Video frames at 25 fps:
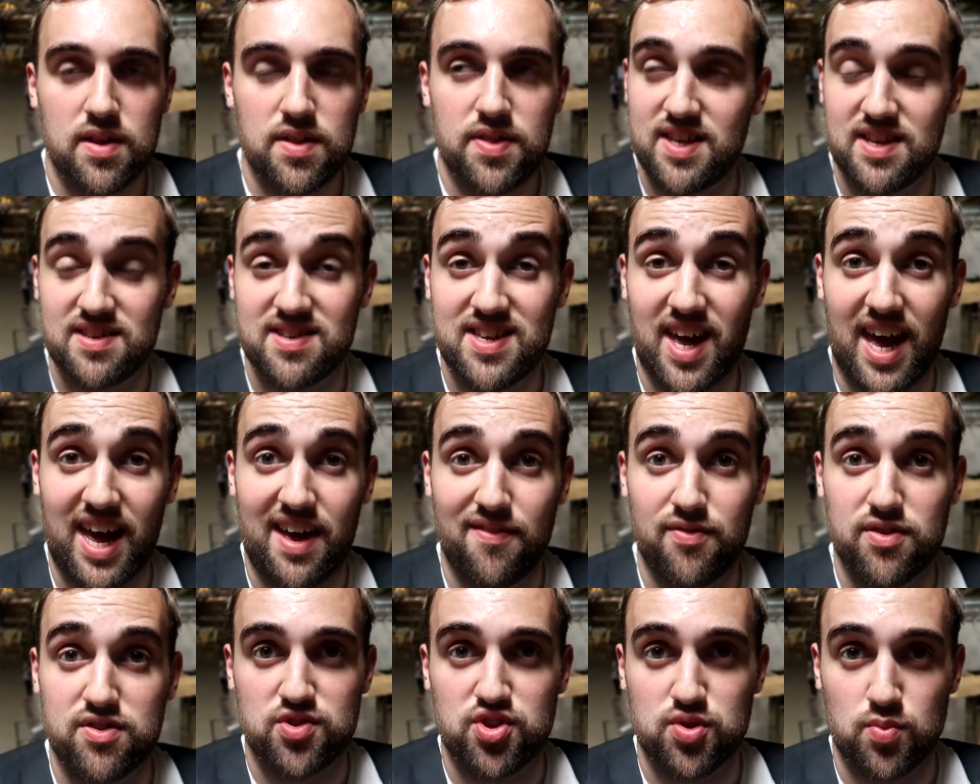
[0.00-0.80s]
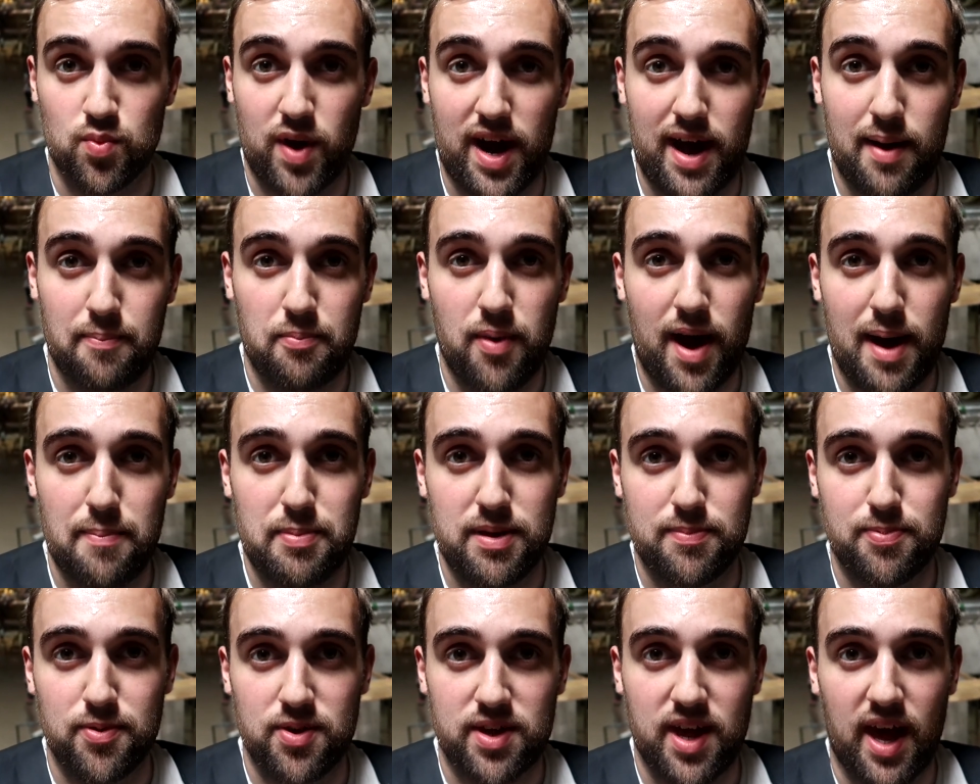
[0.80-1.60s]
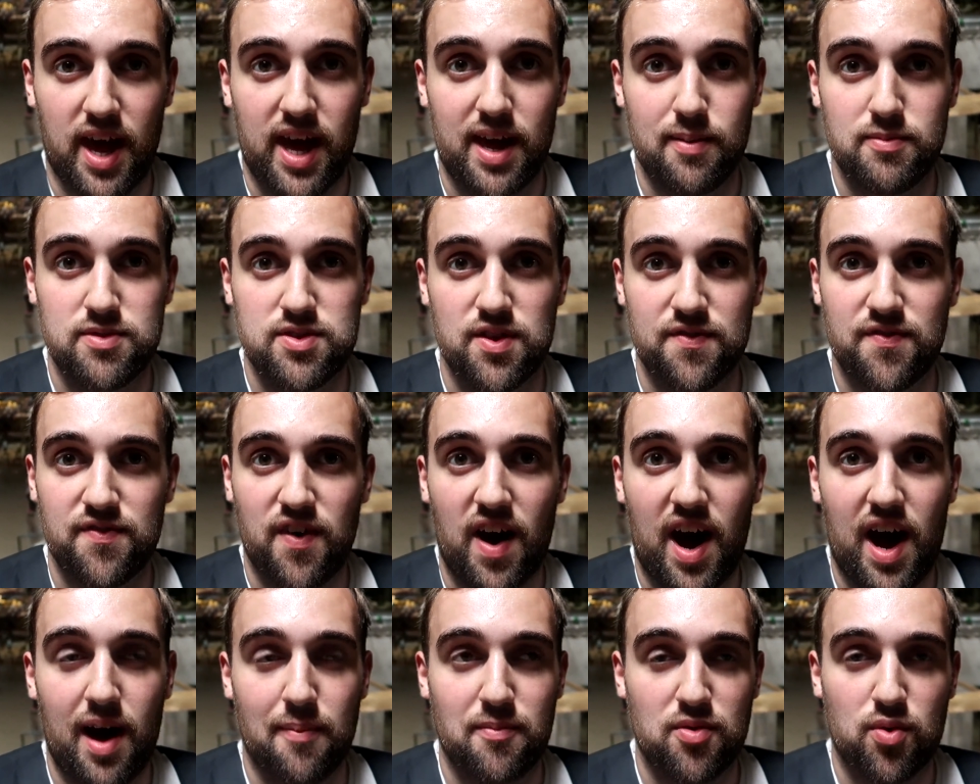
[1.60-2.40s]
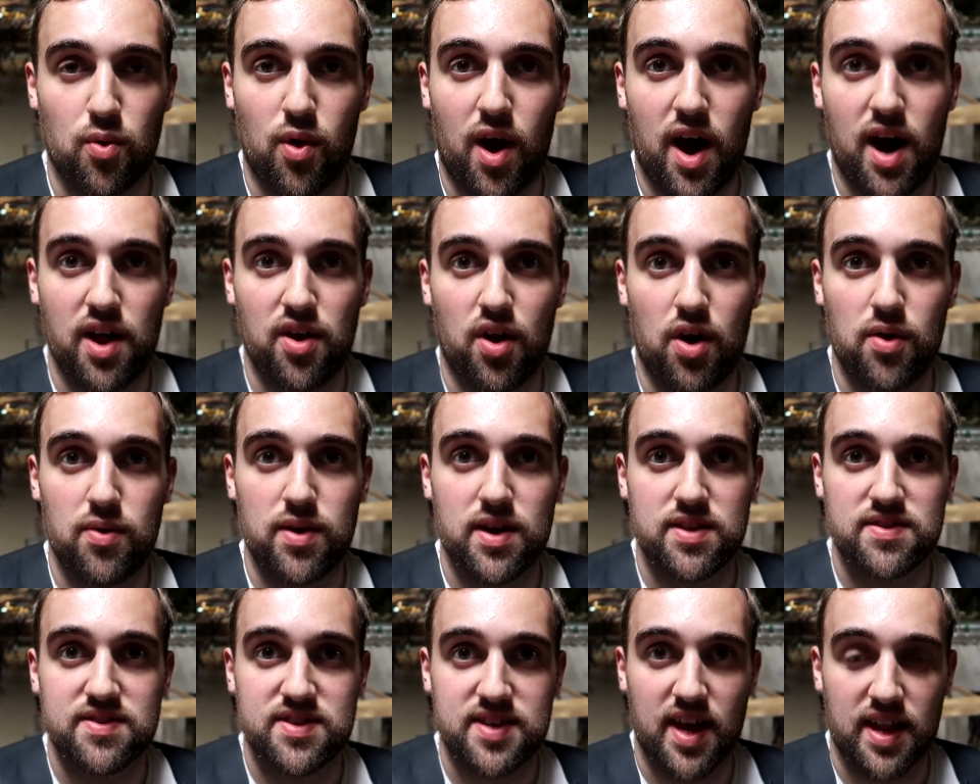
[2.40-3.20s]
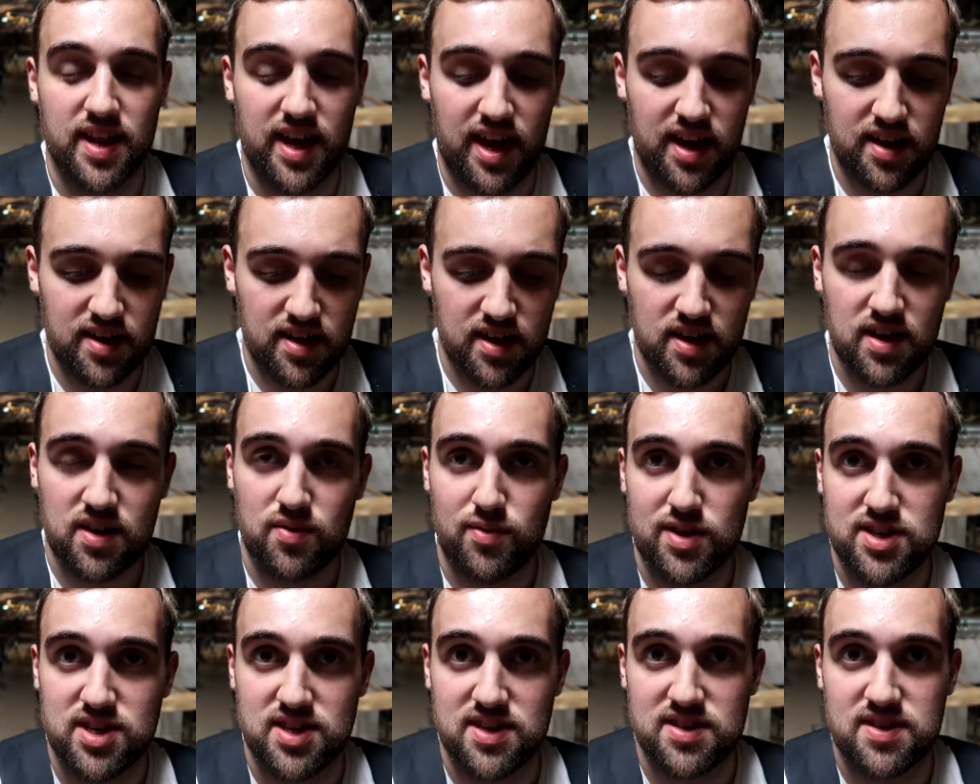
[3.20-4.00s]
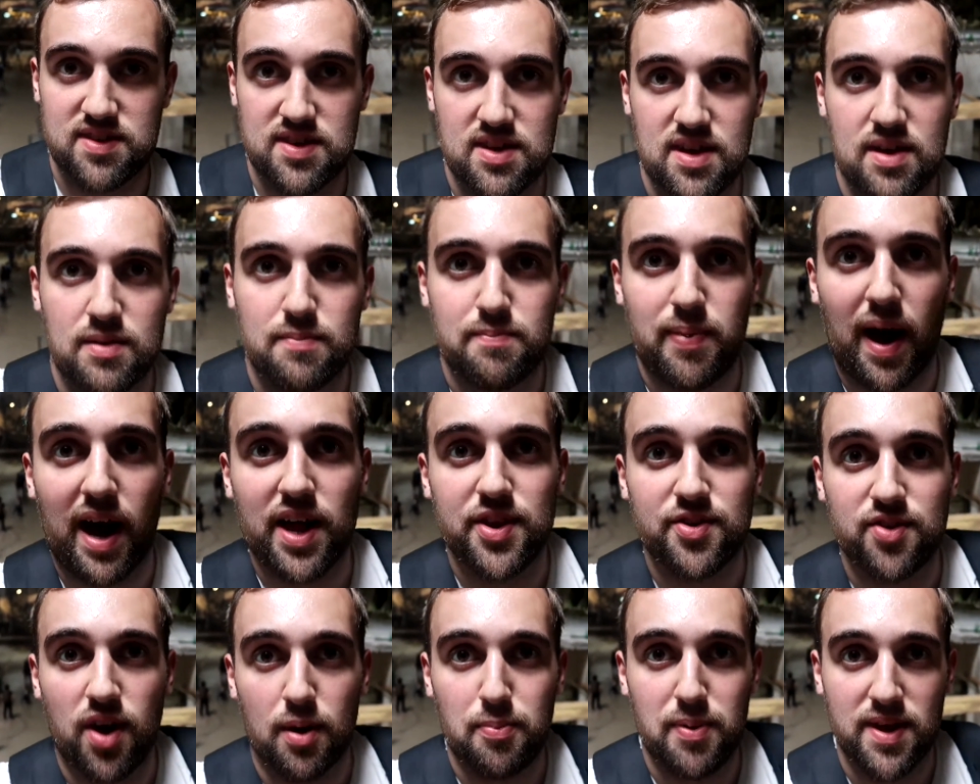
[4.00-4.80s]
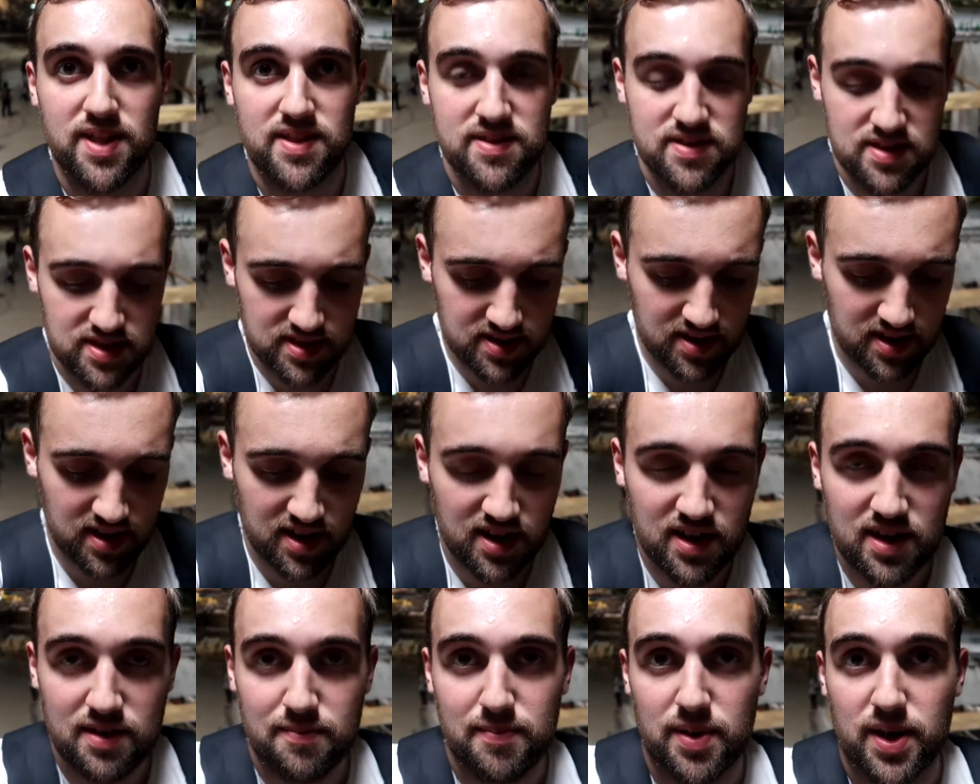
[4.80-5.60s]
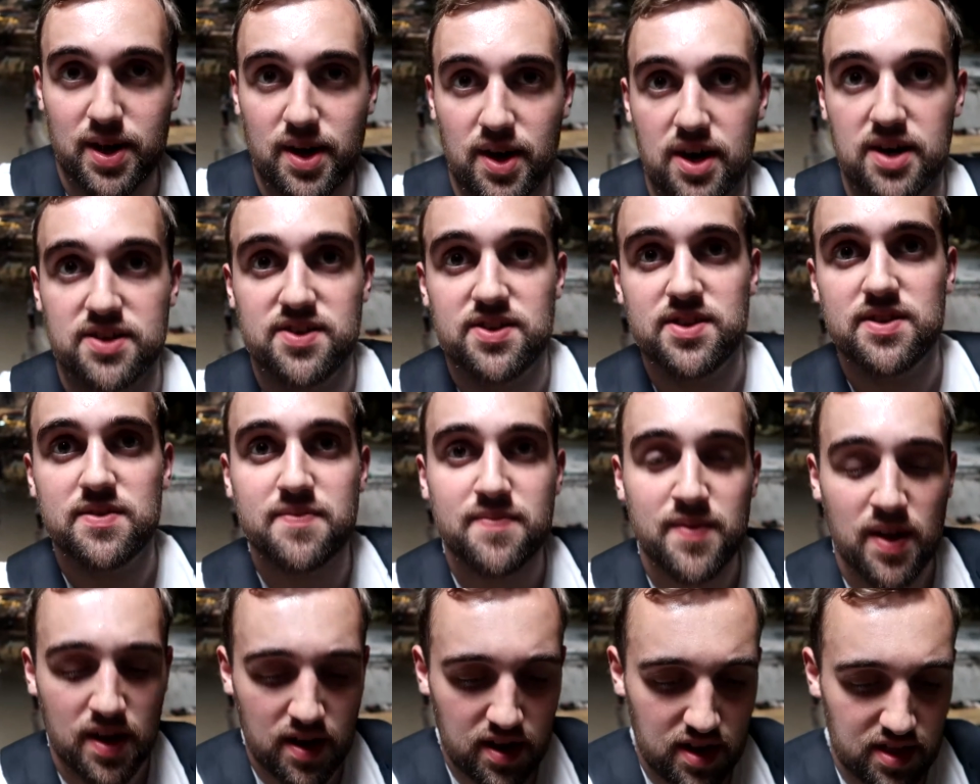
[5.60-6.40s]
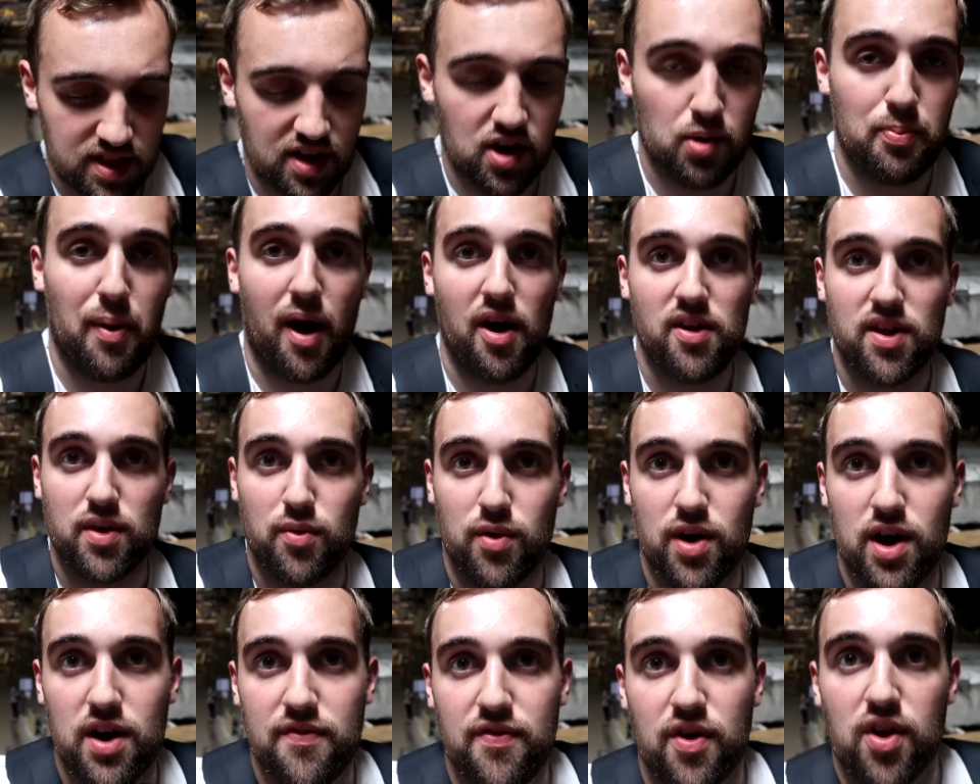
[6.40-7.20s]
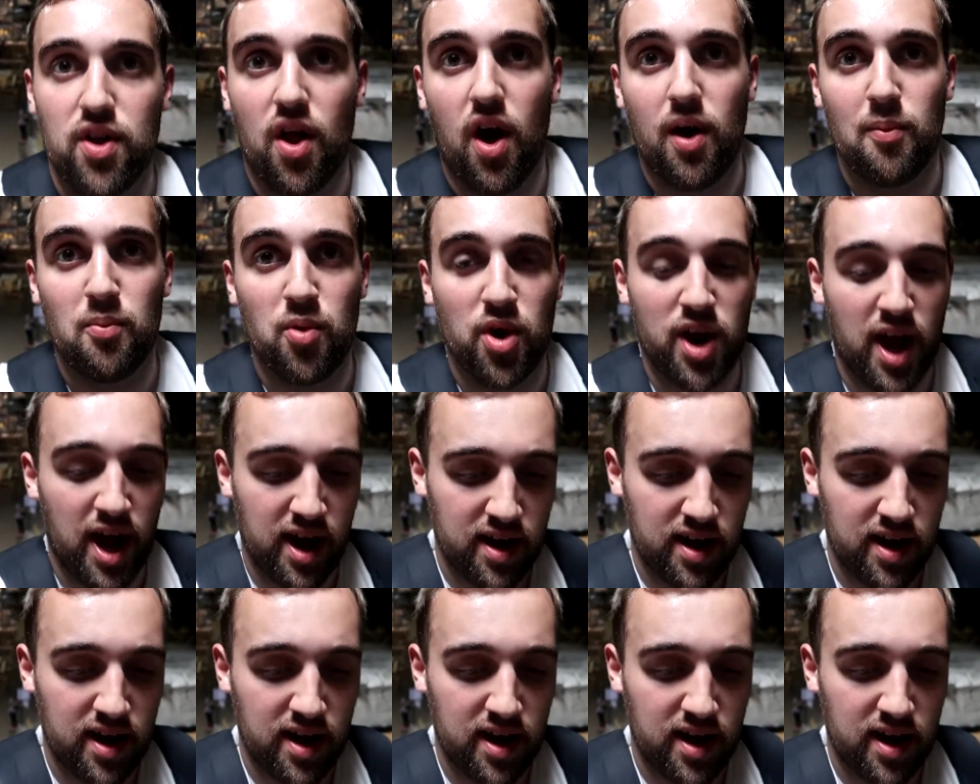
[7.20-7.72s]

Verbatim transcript: this cave was somewhere where people came to farm guano and sell it, which is backdroppings because they're apparently worth a lot of money.